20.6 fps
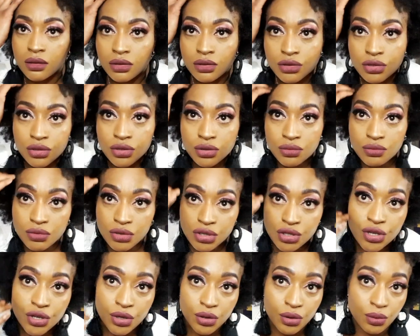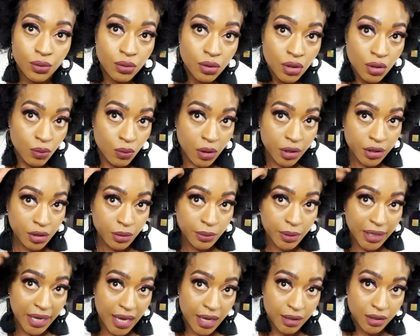You knew what you
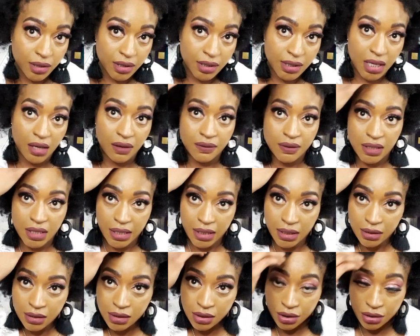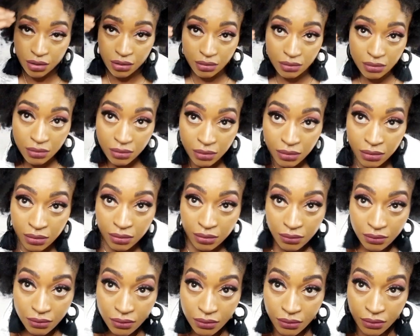were getting yourselves into.
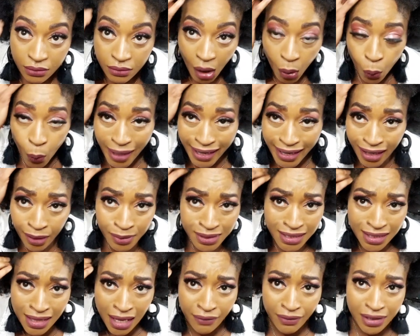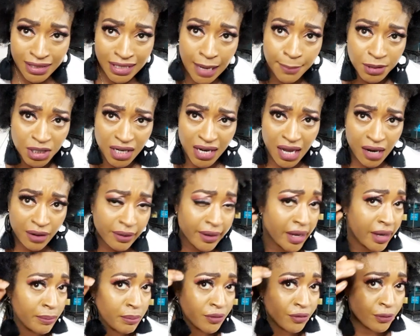When I was in that reception
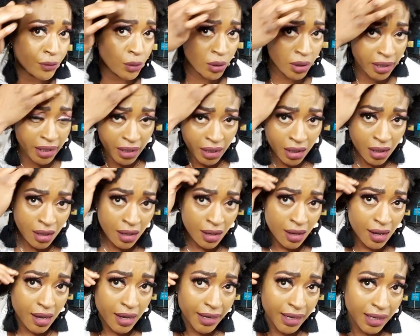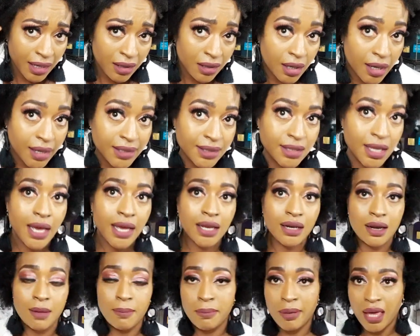area before I
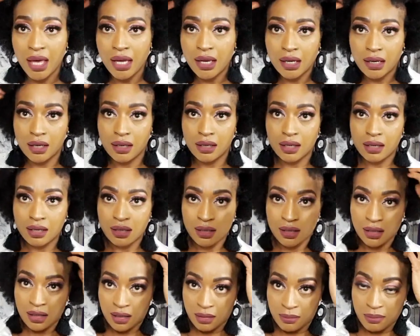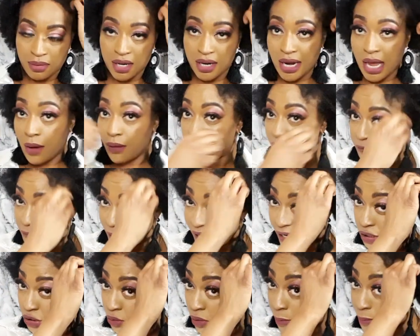signed and paid. But now I've
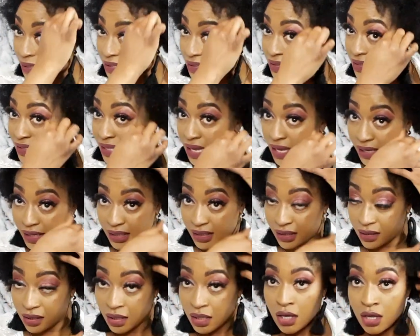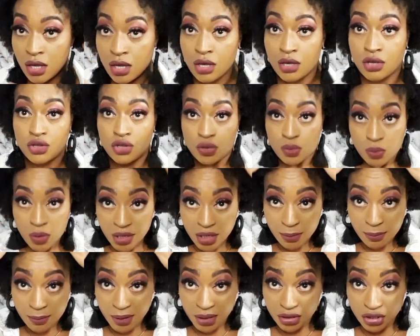paid you up and signed, you want
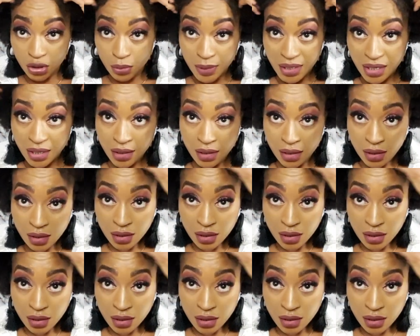to be doing...